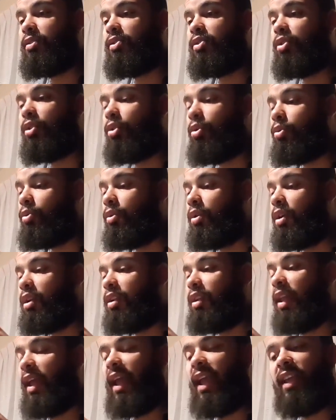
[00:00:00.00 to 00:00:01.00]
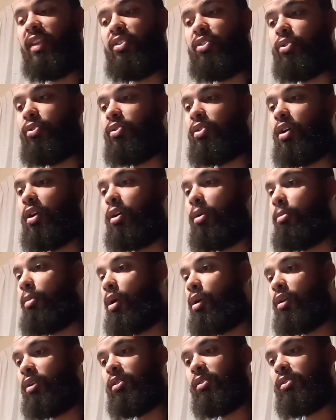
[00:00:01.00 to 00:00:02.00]
So the angels are
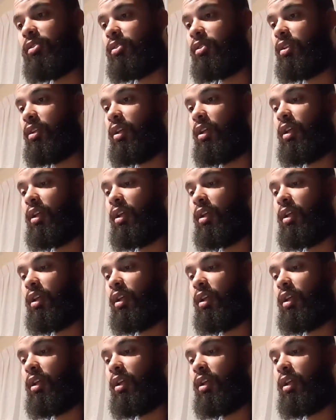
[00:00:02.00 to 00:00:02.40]
among us.